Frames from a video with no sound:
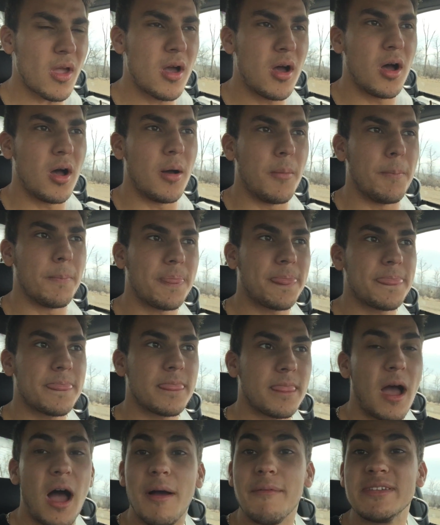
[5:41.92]

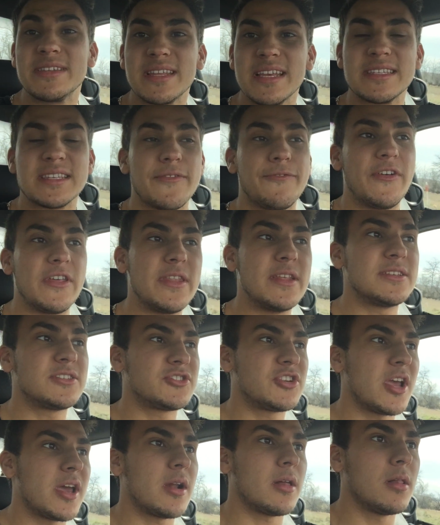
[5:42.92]
um, obviously it's a fitness
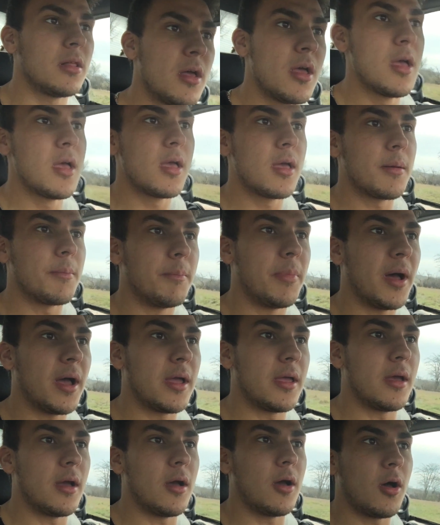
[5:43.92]
channel,
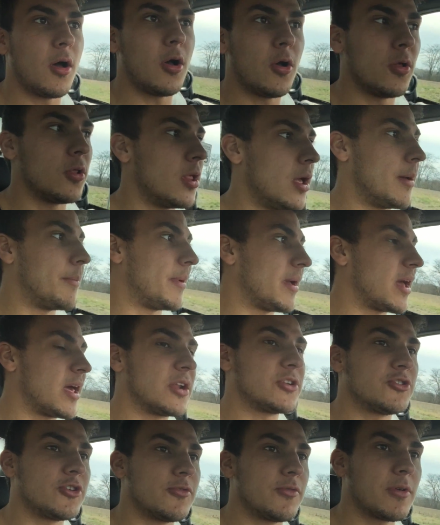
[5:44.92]
but hold up, I
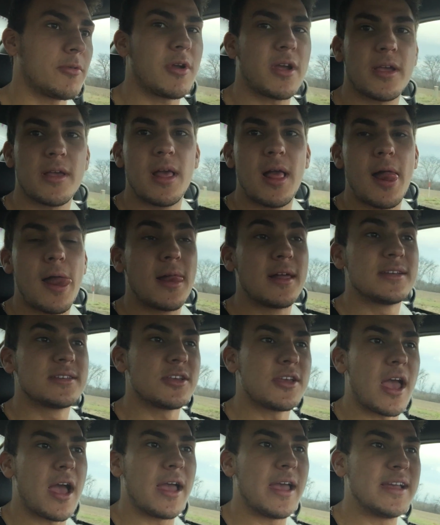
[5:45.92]
gotta turn real quick.
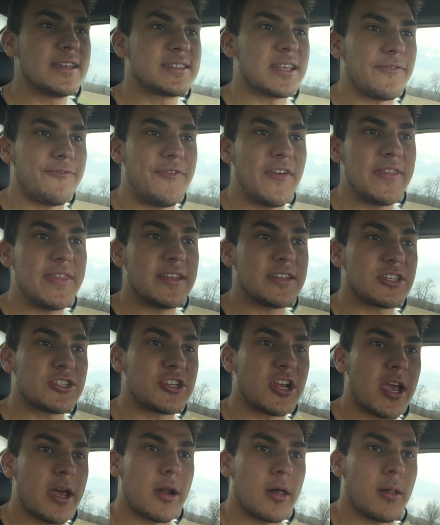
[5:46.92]
So yeah, it's a fitness
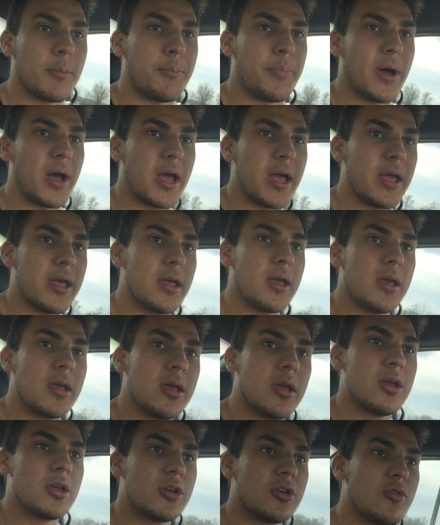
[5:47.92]
channel, but
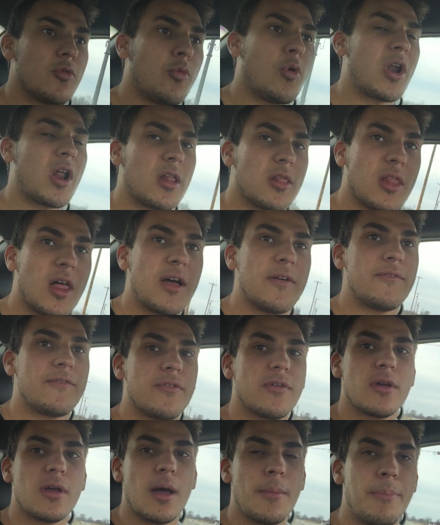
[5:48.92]
what I
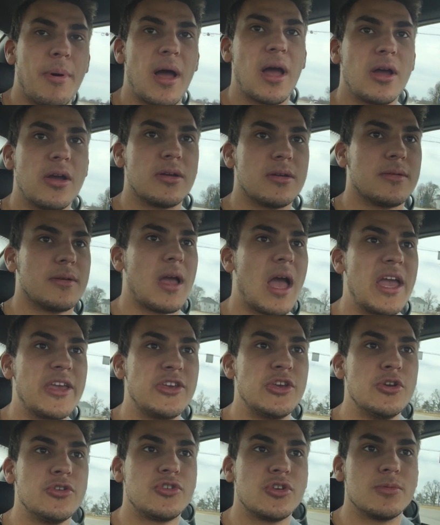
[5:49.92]
love about a
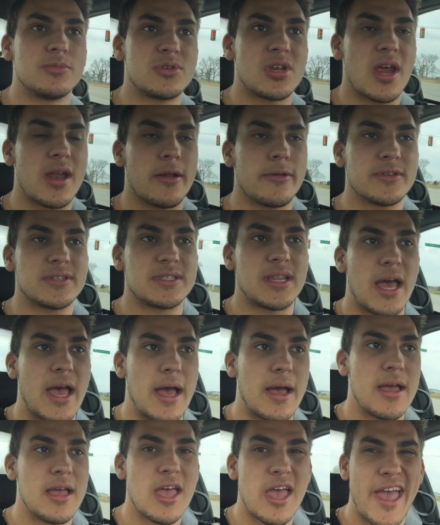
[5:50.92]
YouTube channel is
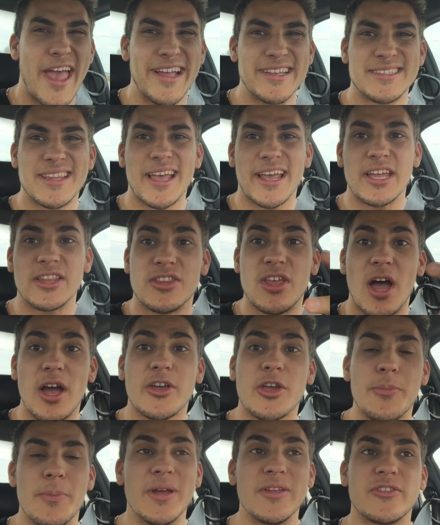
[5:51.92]
that it's like a
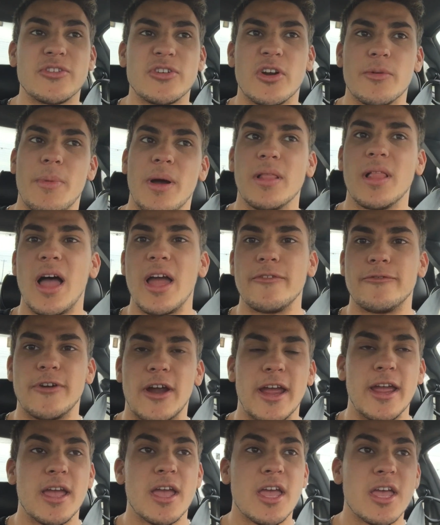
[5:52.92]
documentary of my life,
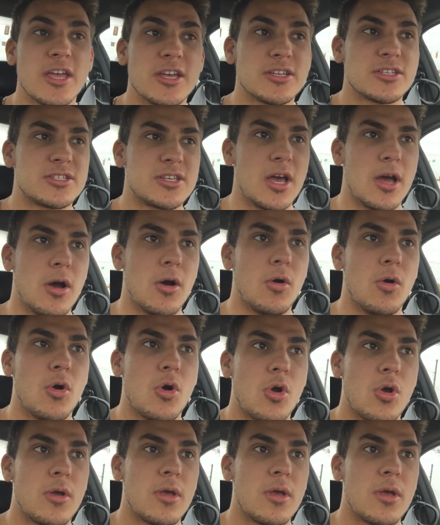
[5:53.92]
right? So